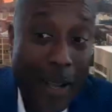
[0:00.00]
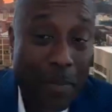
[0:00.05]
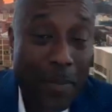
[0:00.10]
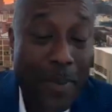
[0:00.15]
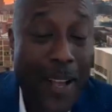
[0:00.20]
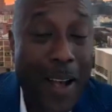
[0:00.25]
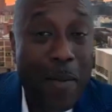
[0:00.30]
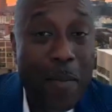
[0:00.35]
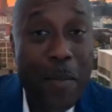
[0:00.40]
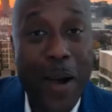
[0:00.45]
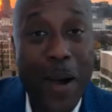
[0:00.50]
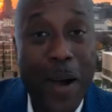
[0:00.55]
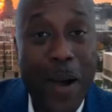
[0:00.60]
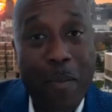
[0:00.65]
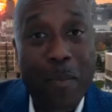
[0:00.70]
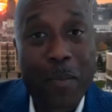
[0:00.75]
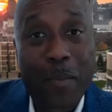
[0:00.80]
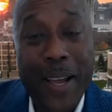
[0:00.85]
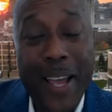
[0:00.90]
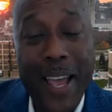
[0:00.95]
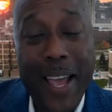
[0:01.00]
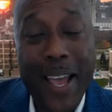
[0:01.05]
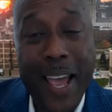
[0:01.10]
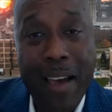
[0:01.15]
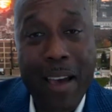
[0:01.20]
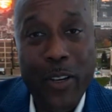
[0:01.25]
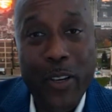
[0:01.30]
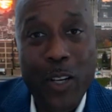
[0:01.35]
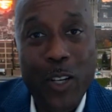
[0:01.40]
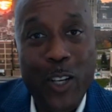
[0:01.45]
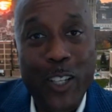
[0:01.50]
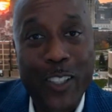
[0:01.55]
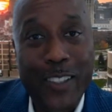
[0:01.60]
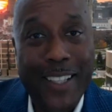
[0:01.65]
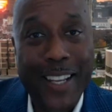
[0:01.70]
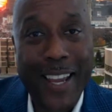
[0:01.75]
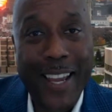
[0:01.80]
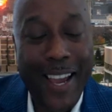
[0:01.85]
I'm having a good day.